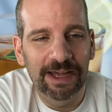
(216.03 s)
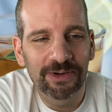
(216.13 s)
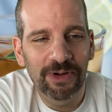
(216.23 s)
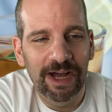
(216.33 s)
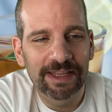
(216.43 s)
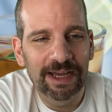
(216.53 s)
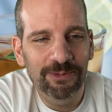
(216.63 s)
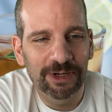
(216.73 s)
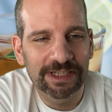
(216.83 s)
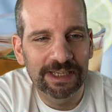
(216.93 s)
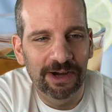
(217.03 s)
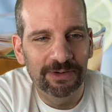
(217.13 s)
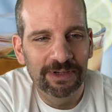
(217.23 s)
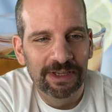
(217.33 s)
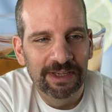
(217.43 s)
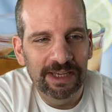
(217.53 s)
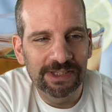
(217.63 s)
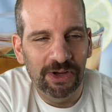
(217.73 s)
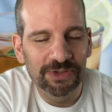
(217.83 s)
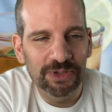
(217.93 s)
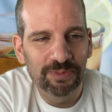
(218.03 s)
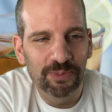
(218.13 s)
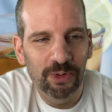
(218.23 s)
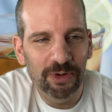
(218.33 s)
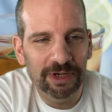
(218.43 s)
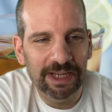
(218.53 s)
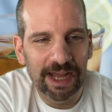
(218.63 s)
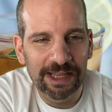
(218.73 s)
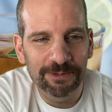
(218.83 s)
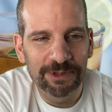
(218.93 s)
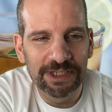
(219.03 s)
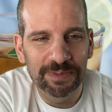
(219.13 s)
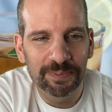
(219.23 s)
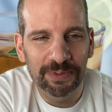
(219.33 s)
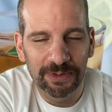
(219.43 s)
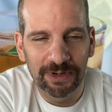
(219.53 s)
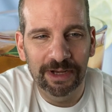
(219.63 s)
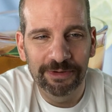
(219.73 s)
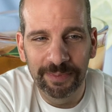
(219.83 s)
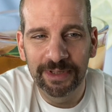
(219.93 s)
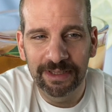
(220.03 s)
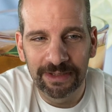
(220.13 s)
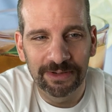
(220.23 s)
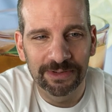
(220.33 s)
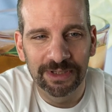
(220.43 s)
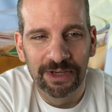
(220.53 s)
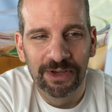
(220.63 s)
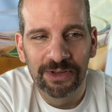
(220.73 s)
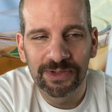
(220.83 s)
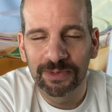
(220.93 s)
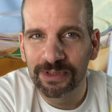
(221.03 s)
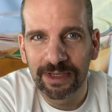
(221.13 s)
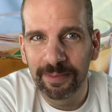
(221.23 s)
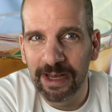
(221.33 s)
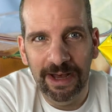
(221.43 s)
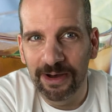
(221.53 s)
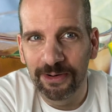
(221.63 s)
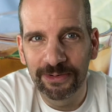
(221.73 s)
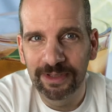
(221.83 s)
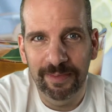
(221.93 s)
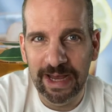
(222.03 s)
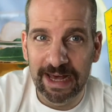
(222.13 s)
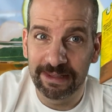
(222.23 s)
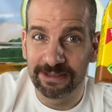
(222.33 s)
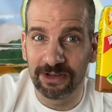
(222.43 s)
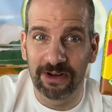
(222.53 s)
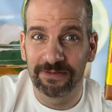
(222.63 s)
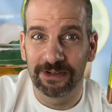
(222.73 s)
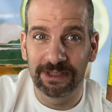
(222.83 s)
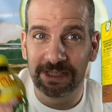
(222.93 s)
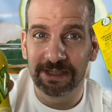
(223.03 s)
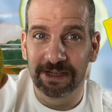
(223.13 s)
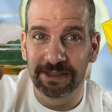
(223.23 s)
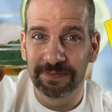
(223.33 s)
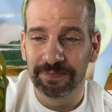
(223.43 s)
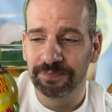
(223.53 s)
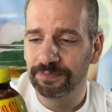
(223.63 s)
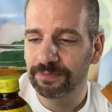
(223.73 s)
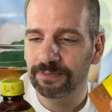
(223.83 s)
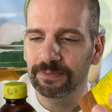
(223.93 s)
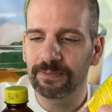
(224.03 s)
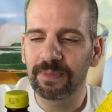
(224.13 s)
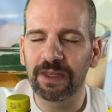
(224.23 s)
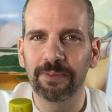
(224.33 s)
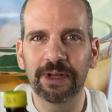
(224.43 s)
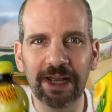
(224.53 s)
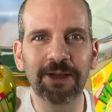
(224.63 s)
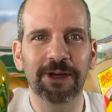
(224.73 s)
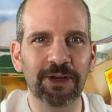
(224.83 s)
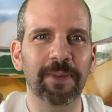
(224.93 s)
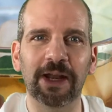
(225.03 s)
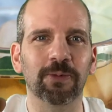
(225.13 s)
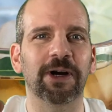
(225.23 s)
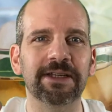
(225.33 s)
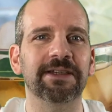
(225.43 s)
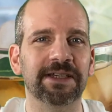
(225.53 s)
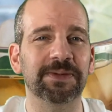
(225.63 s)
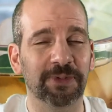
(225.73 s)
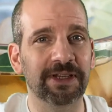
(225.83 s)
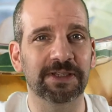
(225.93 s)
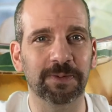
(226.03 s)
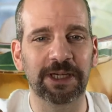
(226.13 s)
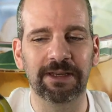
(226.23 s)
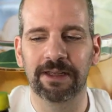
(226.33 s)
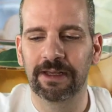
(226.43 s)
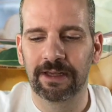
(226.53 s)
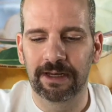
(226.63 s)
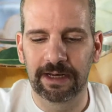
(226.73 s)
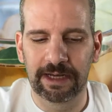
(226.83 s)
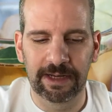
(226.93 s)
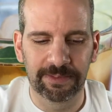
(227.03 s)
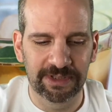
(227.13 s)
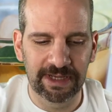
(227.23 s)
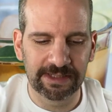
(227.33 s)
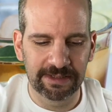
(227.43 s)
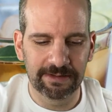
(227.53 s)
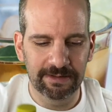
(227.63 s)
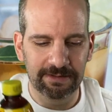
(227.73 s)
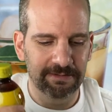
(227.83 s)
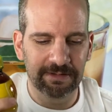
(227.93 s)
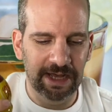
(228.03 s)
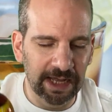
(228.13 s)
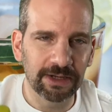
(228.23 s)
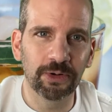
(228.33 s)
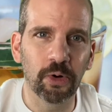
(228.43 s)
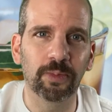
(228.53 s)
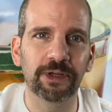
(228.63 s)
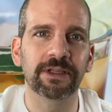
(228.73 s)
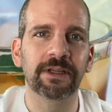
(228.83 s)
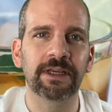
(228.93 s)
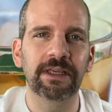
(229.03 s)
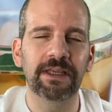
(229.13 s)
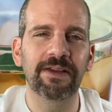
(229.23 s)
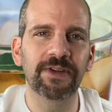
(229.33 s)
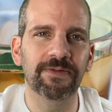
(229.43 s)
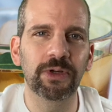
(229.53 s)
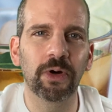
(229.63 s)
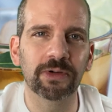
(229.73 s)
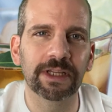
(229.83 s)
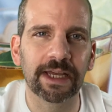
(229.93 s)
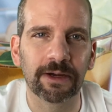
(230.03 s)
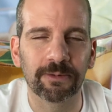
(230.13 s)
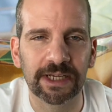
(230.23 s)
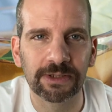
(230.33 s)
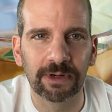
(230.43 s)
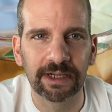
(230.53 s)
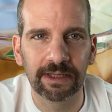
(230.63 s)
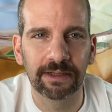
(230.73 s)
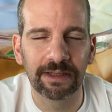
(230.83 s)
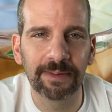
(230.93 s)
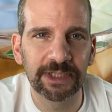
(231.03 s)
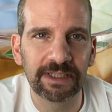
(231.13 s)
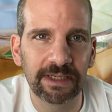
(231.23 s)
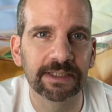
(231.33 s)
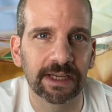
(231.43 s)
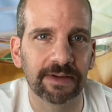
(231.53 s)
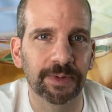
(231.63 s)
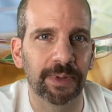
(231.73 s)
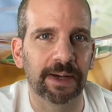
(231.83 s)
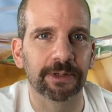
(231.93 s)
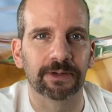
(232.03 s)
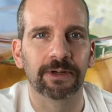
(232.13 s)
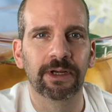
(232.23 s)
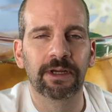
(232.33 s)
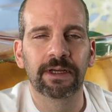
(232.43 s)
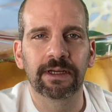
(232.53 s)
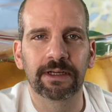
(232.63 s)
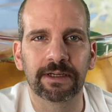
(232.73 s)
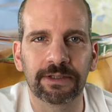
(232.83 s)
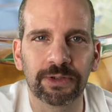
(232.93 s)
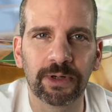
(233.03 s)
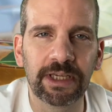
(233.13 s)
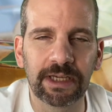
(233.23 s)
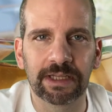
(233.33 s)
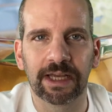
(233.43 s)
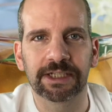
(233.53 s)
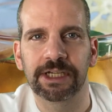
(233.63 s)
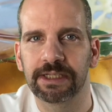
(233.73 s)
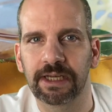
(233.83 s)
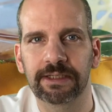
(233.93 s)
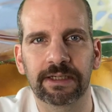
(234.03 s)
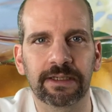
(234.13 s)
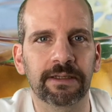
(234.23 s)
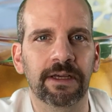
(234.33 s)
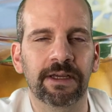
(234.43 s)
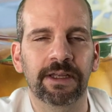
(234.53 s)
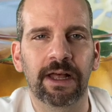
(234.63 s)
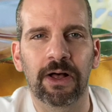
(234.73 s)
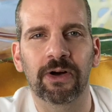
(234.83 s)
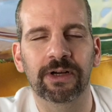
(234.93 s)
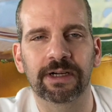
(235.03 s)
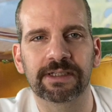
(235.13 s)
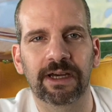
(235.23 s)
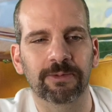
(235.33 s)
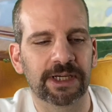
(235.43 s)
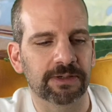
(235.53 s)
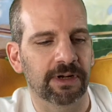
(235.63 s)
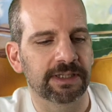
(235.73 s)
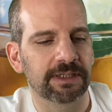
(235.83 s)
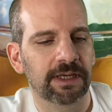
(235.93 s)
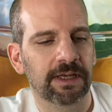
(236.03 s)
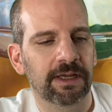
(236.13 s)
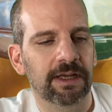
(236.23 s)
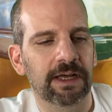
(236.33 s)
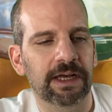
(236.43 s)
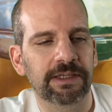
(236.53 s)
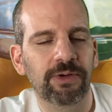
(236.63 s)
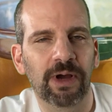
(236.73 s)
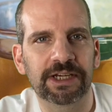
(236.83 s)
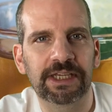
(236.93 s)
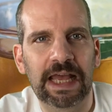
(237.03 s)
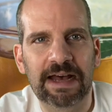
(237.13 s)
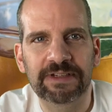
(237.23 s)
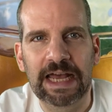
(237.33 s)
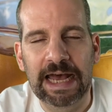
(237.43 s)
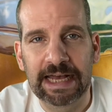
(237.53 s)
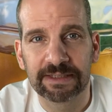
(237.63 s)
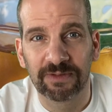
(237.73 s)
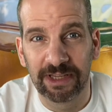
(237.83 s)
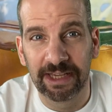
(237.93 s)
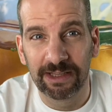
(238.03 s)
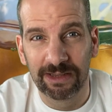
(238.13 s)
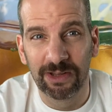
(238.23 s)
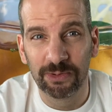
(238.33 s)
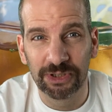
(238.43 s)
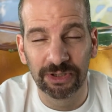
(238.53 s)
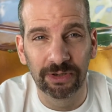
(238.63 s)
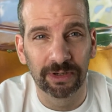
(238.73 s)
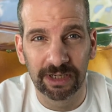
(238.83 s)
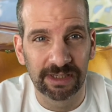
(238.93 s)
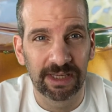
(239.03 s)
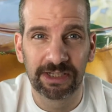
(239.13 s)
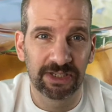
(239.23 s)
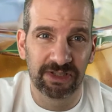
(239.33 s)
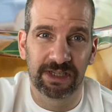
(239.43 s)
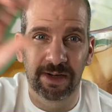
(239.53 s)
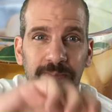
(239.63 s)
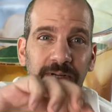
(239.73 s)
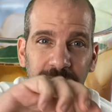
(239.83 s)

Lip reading: I don't know how that works out. It's also more calories per 100 milliliters. So somehow the math is off on these guys. But anyway, no matter what, it's pretty sweet. That's kind of normal. Even if you go to like a restaurant, and lemon tea is kind of a popular drink in like cha san ting Hong Kong style restaurants, you actually have to ask for like low sugar because they just dump a